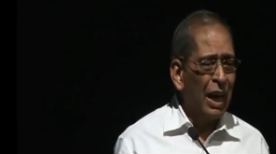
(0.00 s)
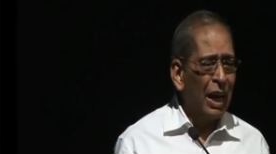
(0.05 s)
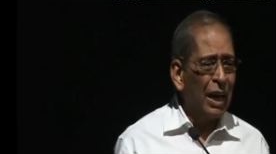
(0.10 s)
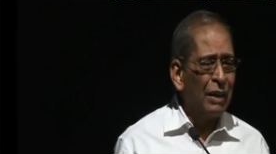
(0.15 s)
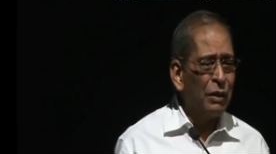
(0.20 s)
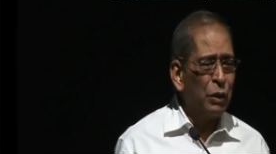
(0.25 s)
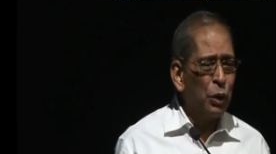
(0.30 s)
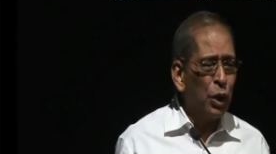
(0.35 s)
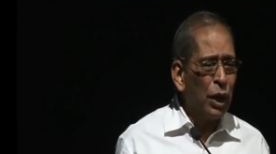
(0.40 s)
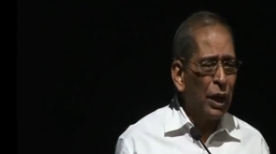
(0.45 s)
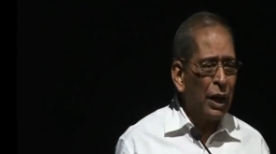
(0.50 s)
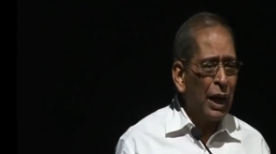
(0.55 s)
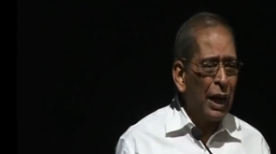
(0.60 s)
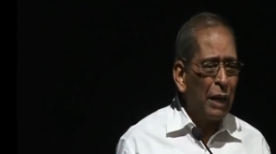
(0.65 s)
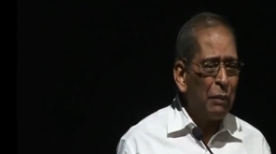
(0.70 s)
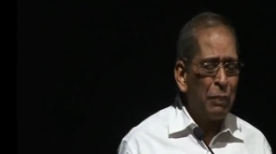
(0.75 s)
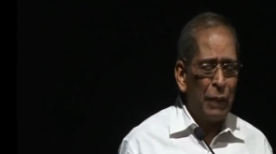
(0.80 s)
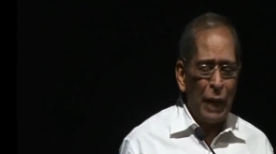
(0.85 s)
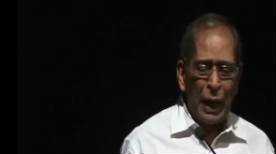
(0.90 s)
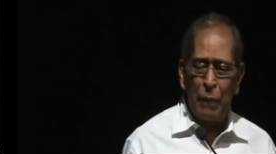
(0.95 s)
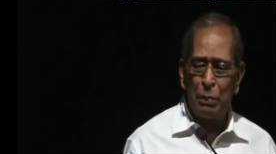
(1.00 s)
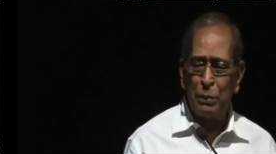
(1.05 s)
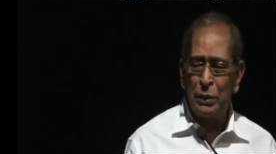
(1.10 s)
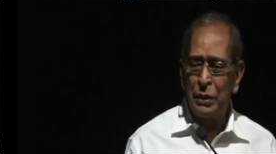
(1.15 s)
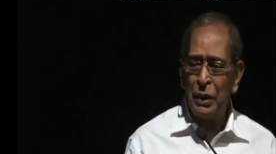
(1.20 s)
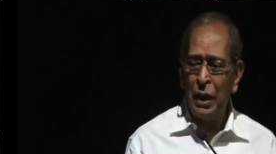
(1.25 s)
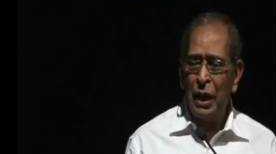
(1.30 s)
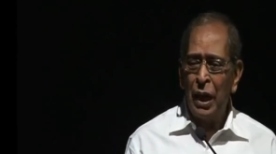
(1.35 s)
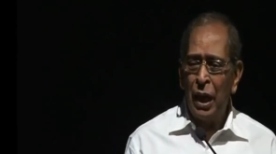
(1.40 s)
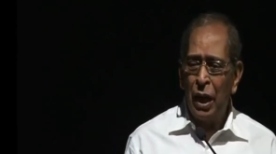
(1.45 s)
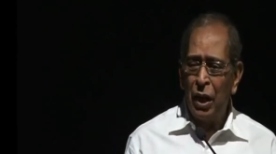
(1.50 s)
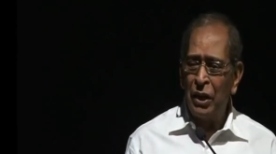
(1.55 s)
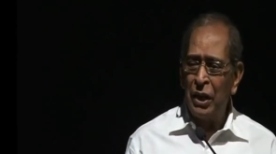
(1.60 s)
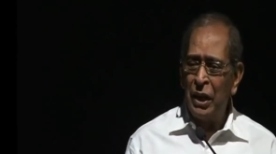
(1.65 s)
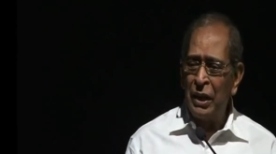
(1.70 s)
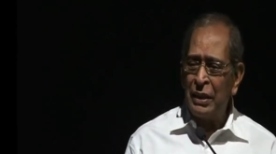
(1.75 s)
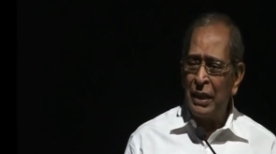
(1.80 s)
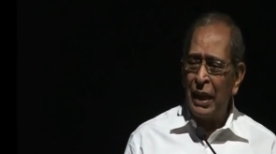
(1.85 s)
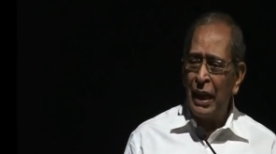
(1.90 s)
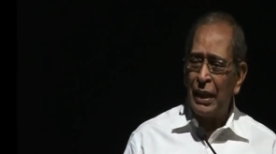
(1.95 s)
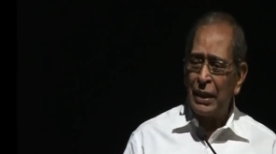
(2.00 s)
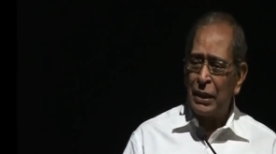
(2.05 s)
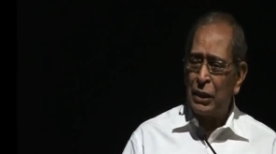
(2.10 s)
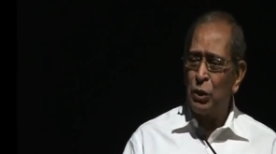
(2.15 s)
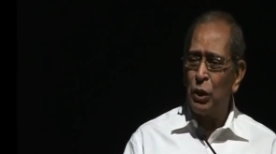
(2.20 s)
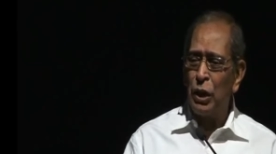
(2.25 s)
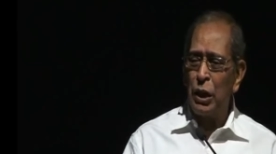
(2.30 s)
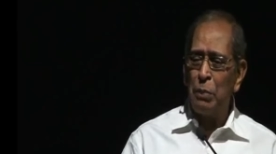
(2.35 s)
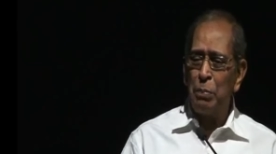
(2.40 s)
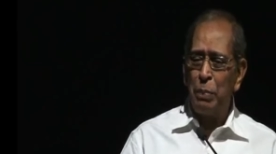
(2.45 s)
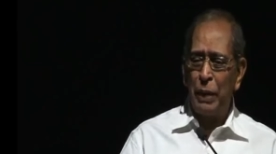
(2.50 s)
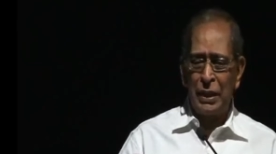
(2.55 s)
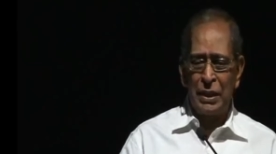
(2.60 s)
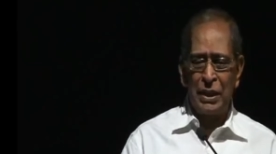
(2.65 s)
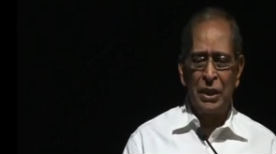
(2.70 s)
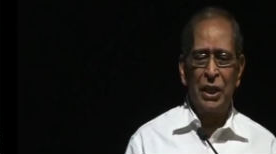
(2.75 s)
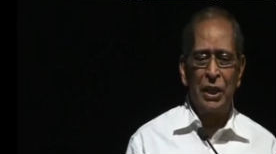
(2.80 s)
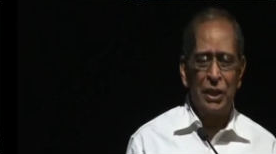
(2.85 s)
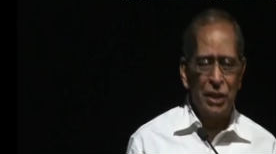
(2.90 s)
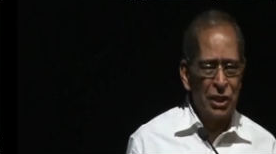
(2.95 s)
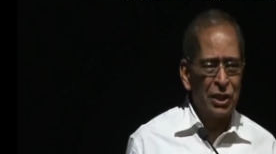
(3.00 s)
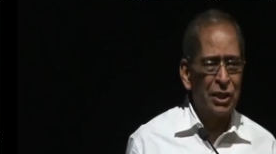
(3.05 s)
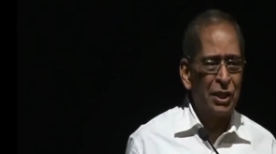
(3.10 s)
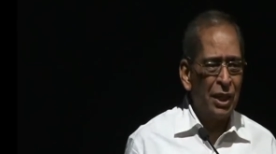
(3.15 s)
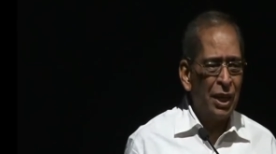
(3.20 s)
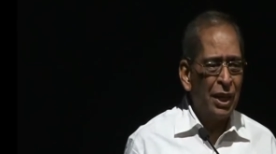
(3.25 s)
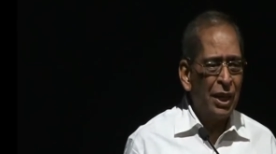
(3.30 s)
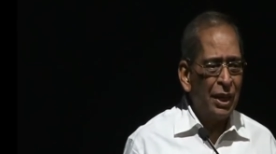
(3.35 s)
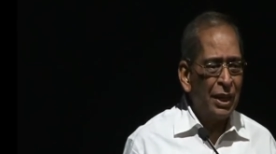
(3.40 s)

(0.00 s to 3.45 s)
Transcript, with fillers: And you and I perhaps are intellectually passionate.